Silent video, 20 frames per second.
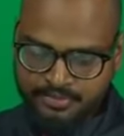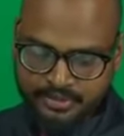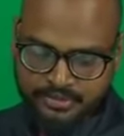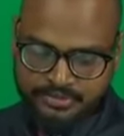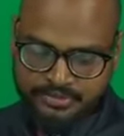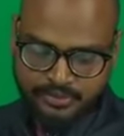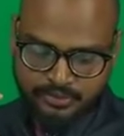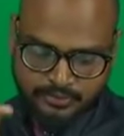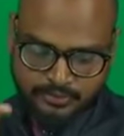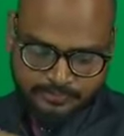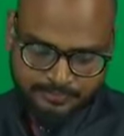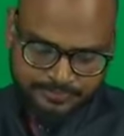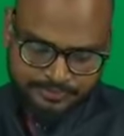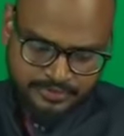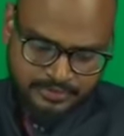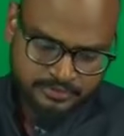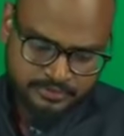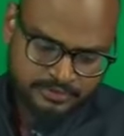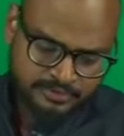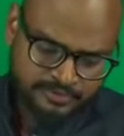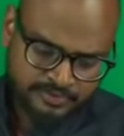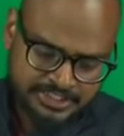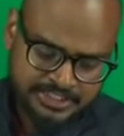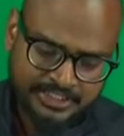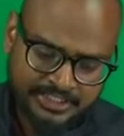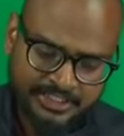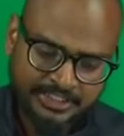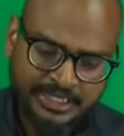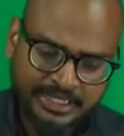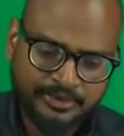so first
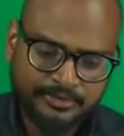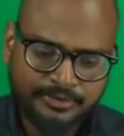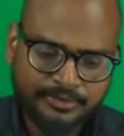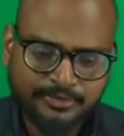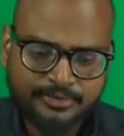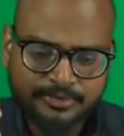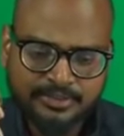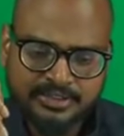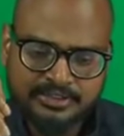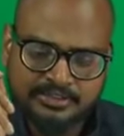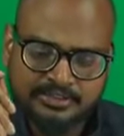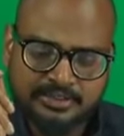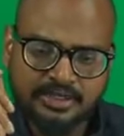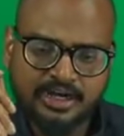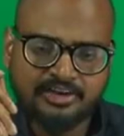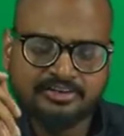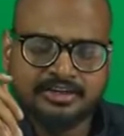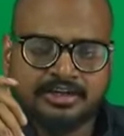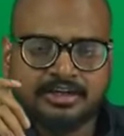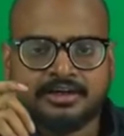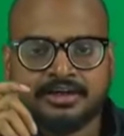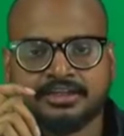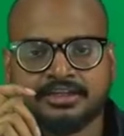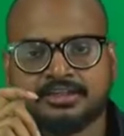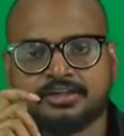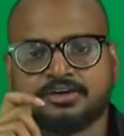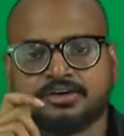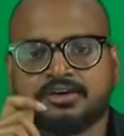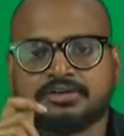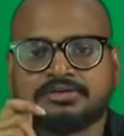thing you have to do is after learning
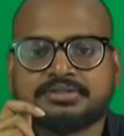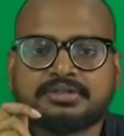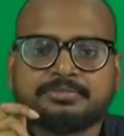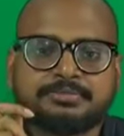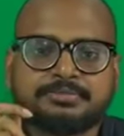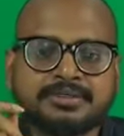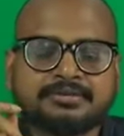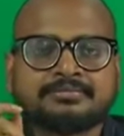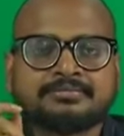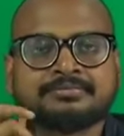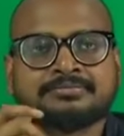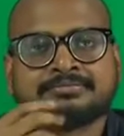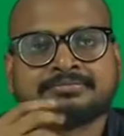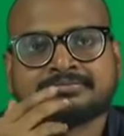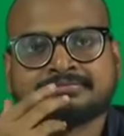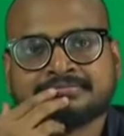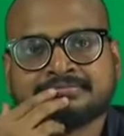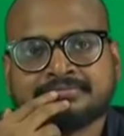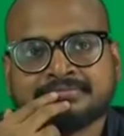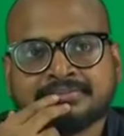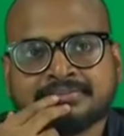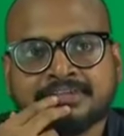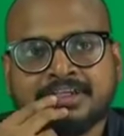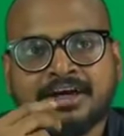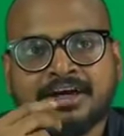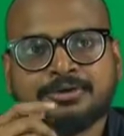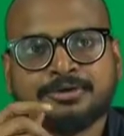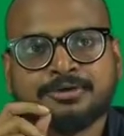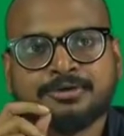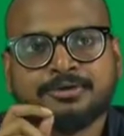the concept, you
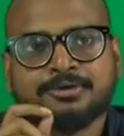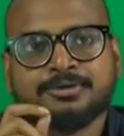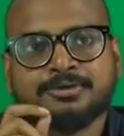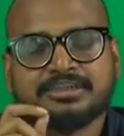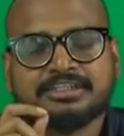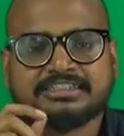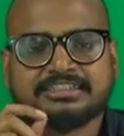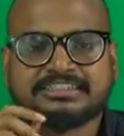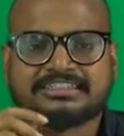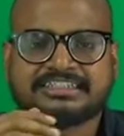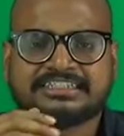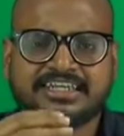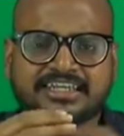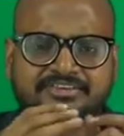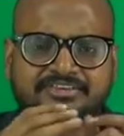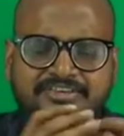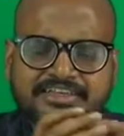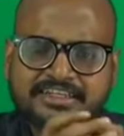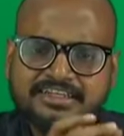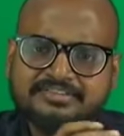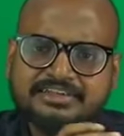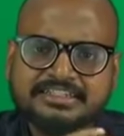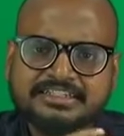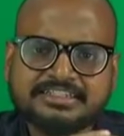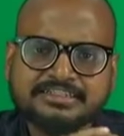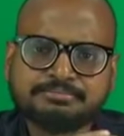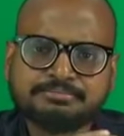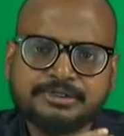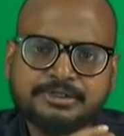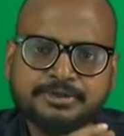have to do is take very very
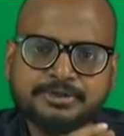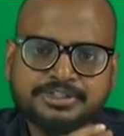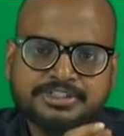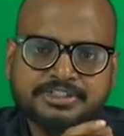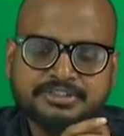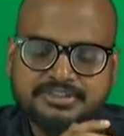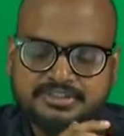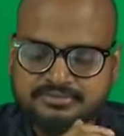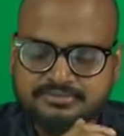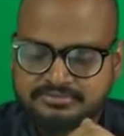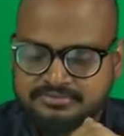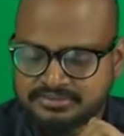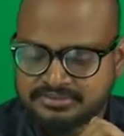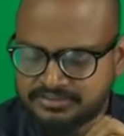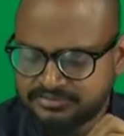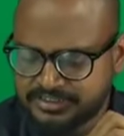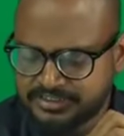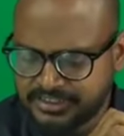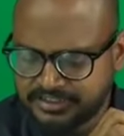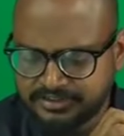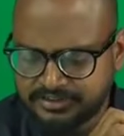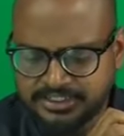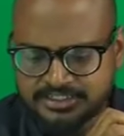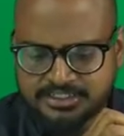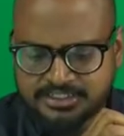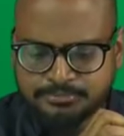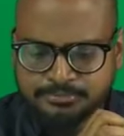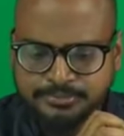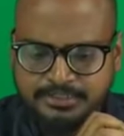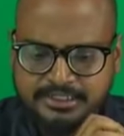simple questions, very very
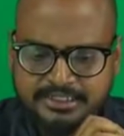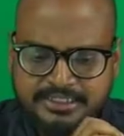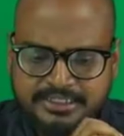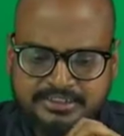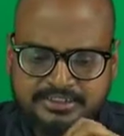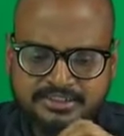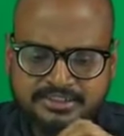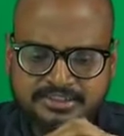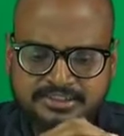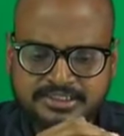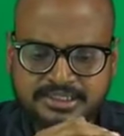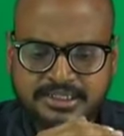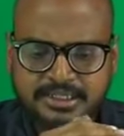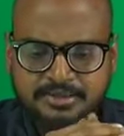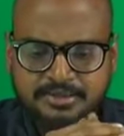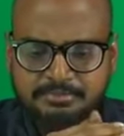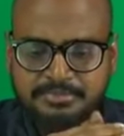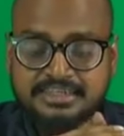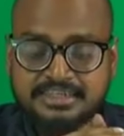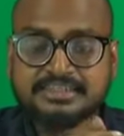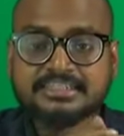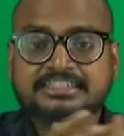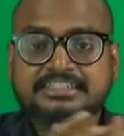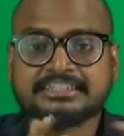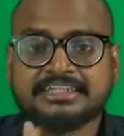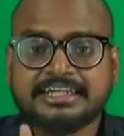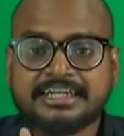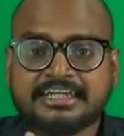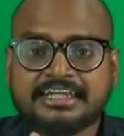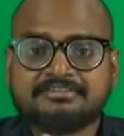simple like uh, basic
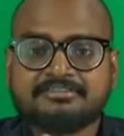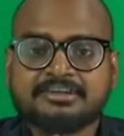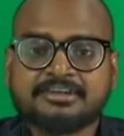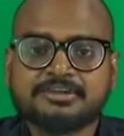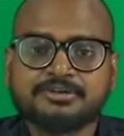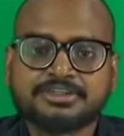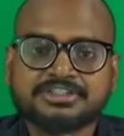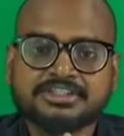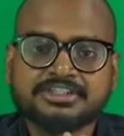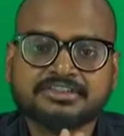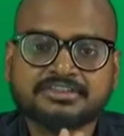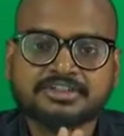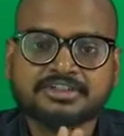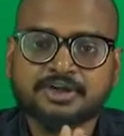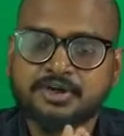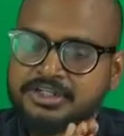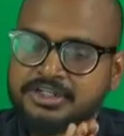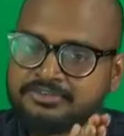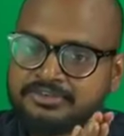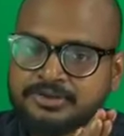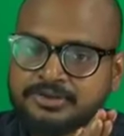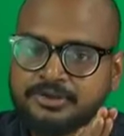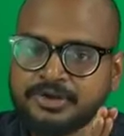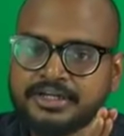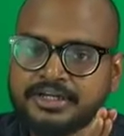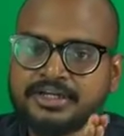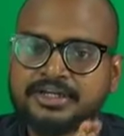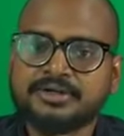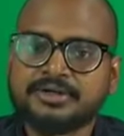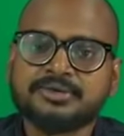state level questions. Not even
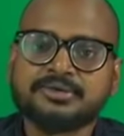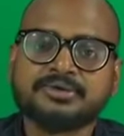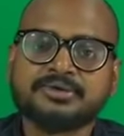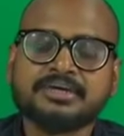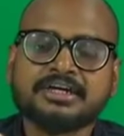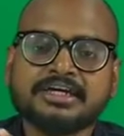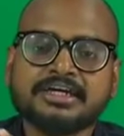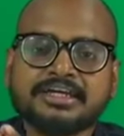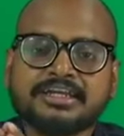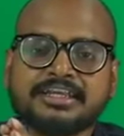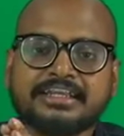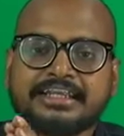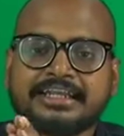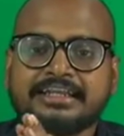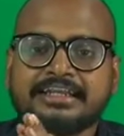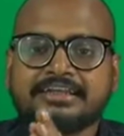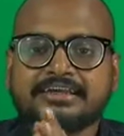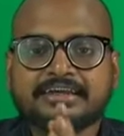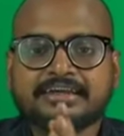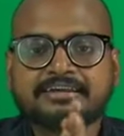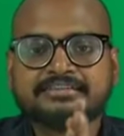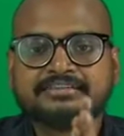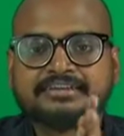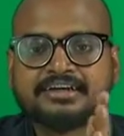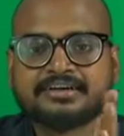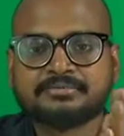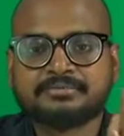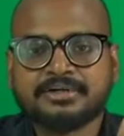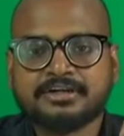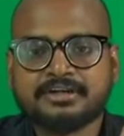going into NEET
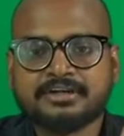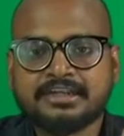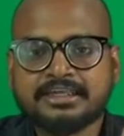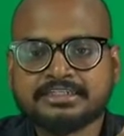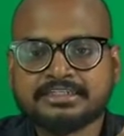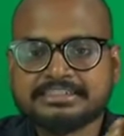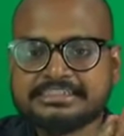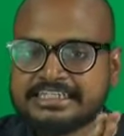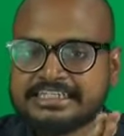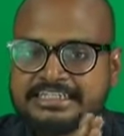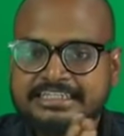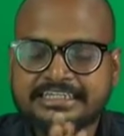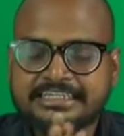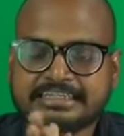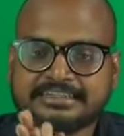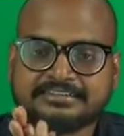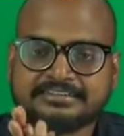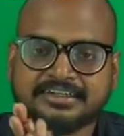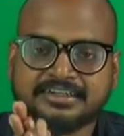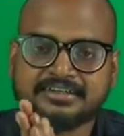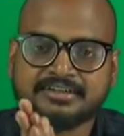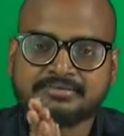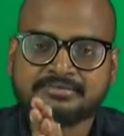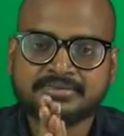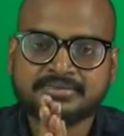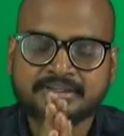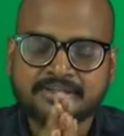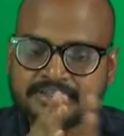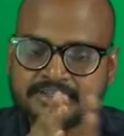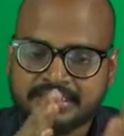exam or like JEE exam
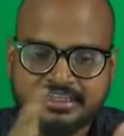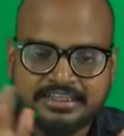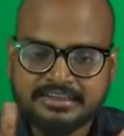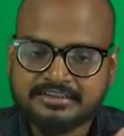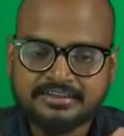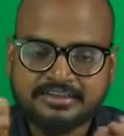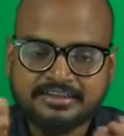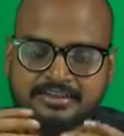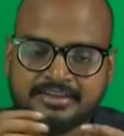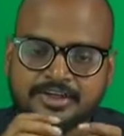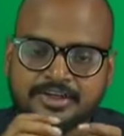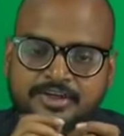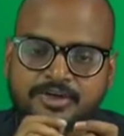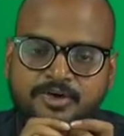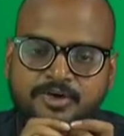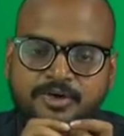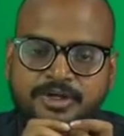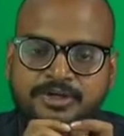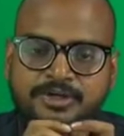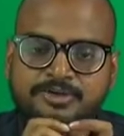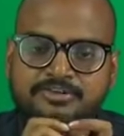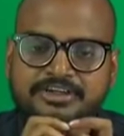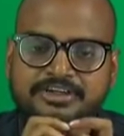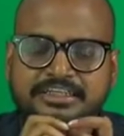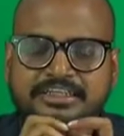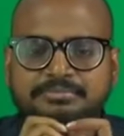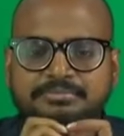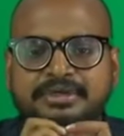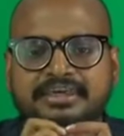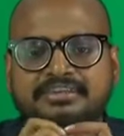anything. Go into
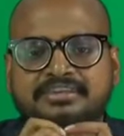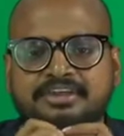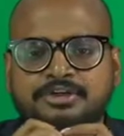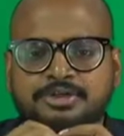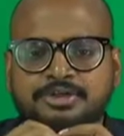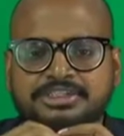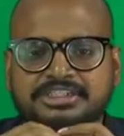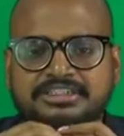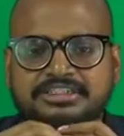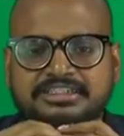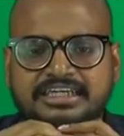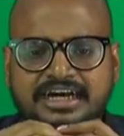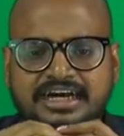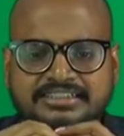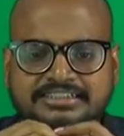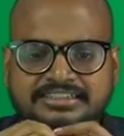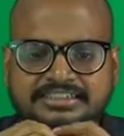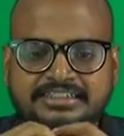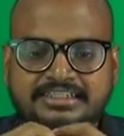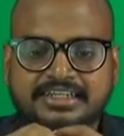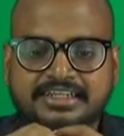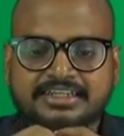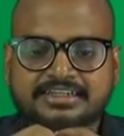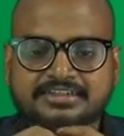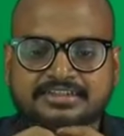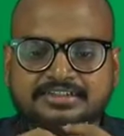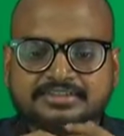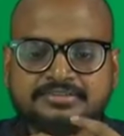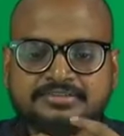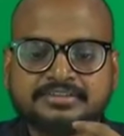very basic questions asking like.
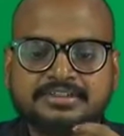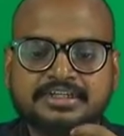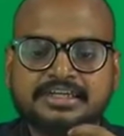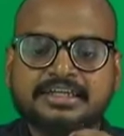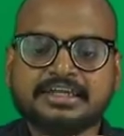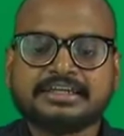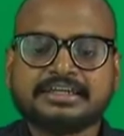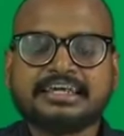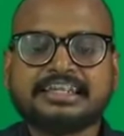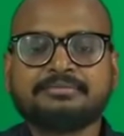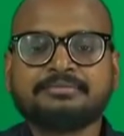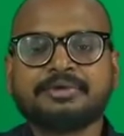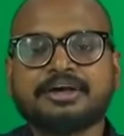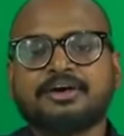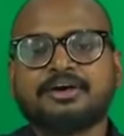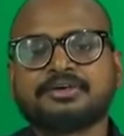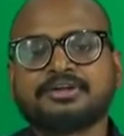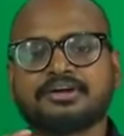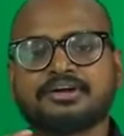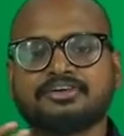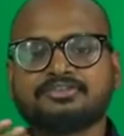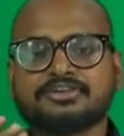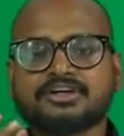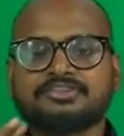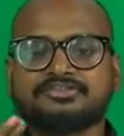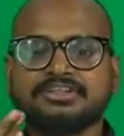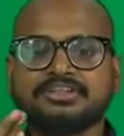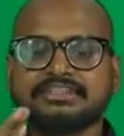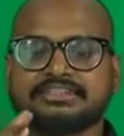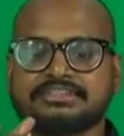Uh, tell me out, out
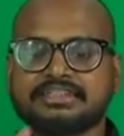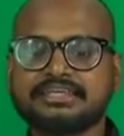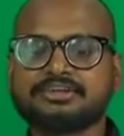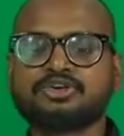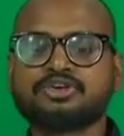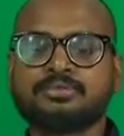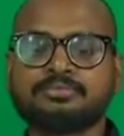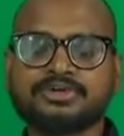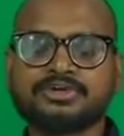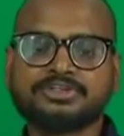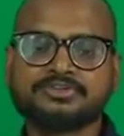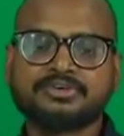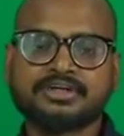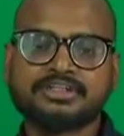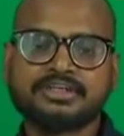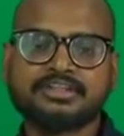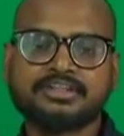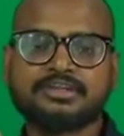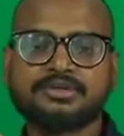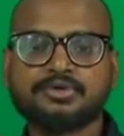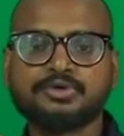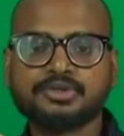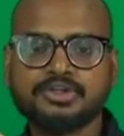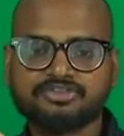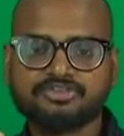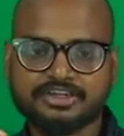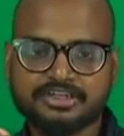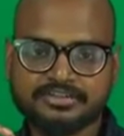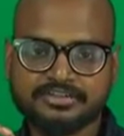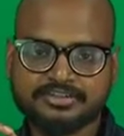of these 10 compounds what are the
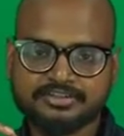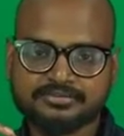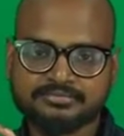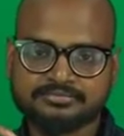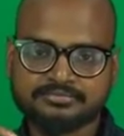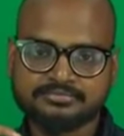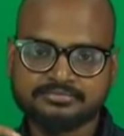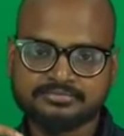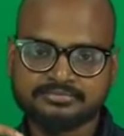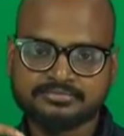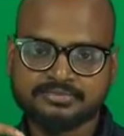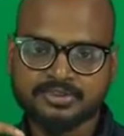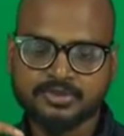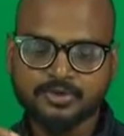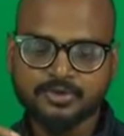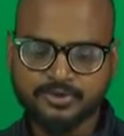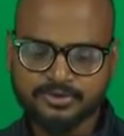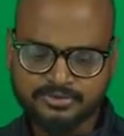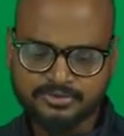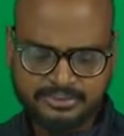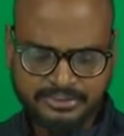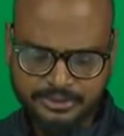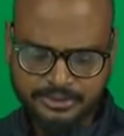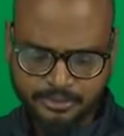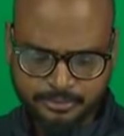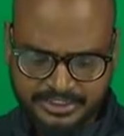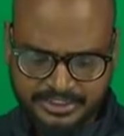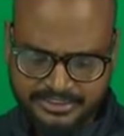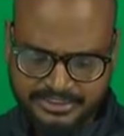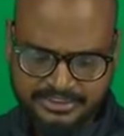nucleophiles oh, you
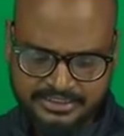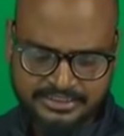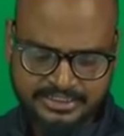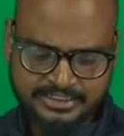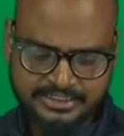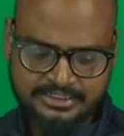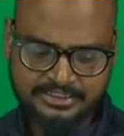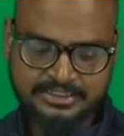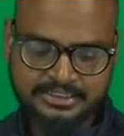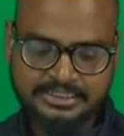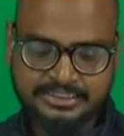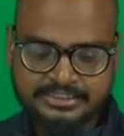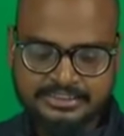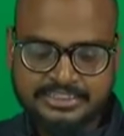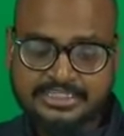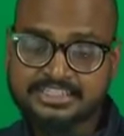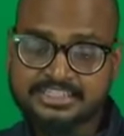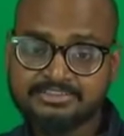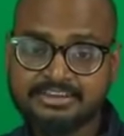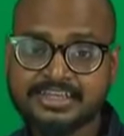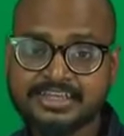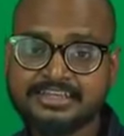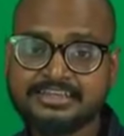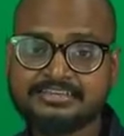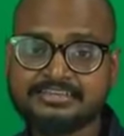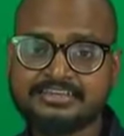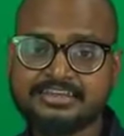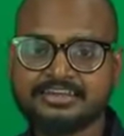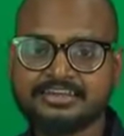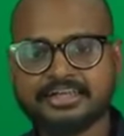may think that uh, this is very
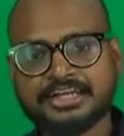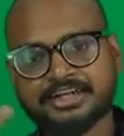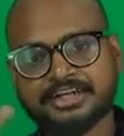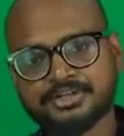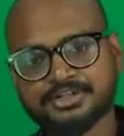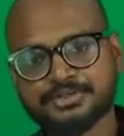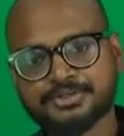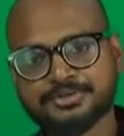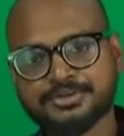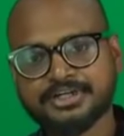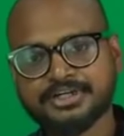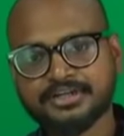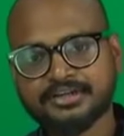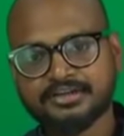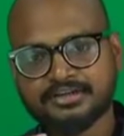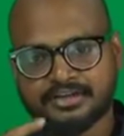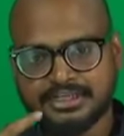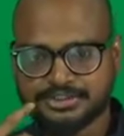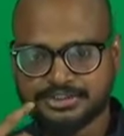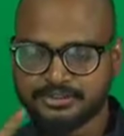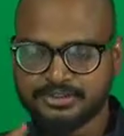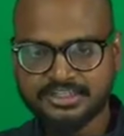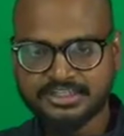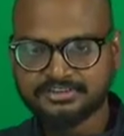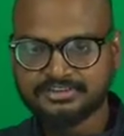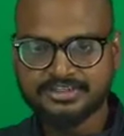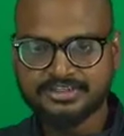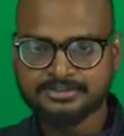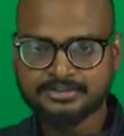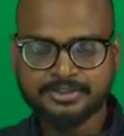easy, I understood it, I should leave
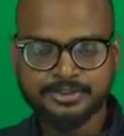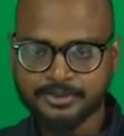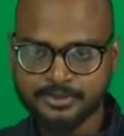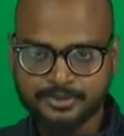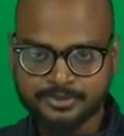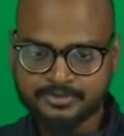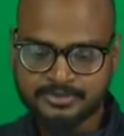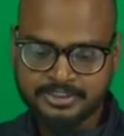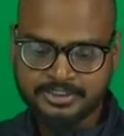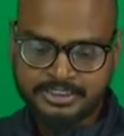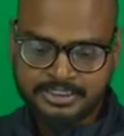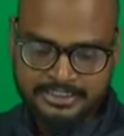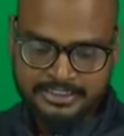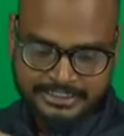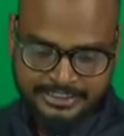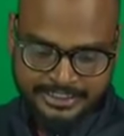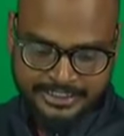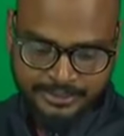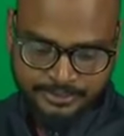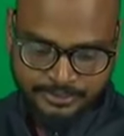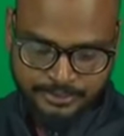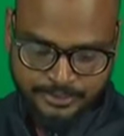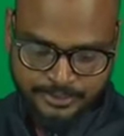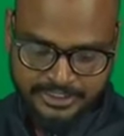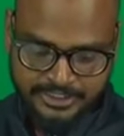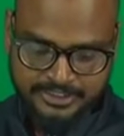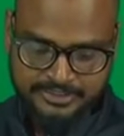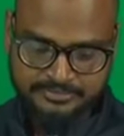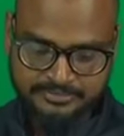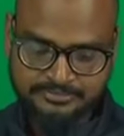it. No, try to do
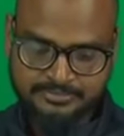that.